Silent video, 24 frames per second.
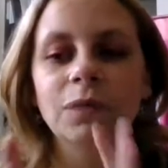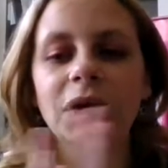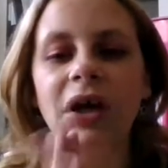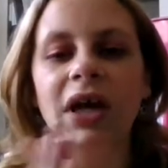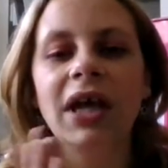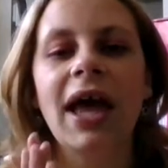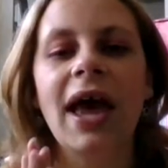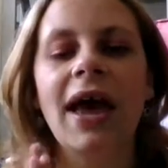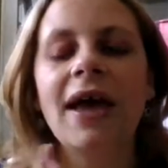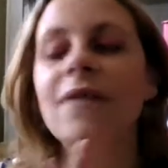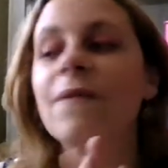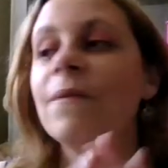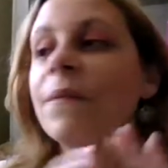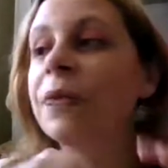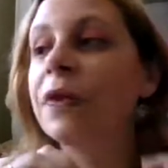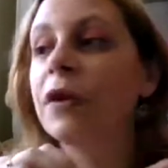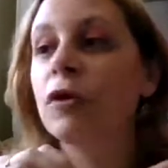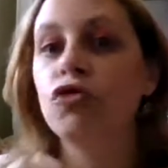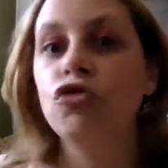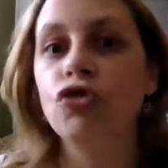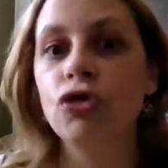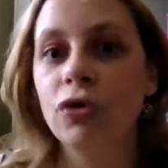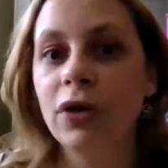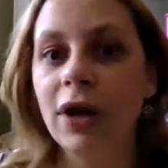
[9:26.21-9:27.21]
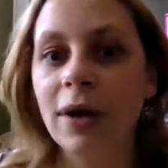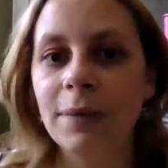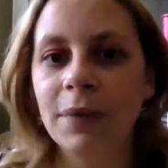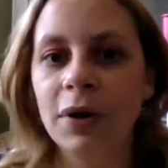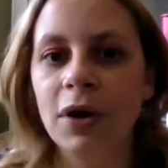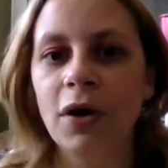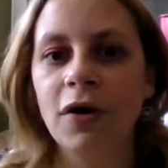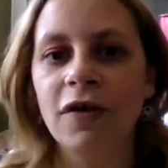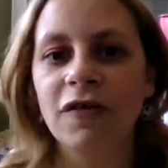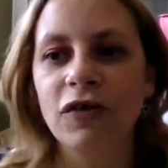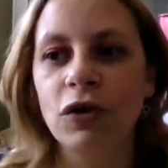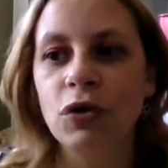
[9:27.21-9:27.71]
Again, do let me know
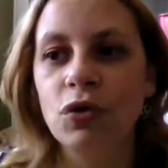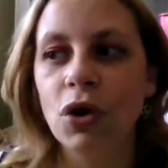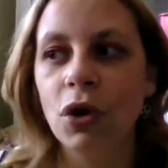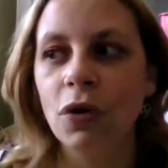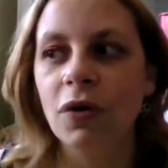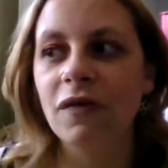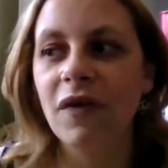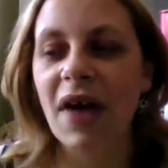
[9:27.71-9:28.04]
if you know of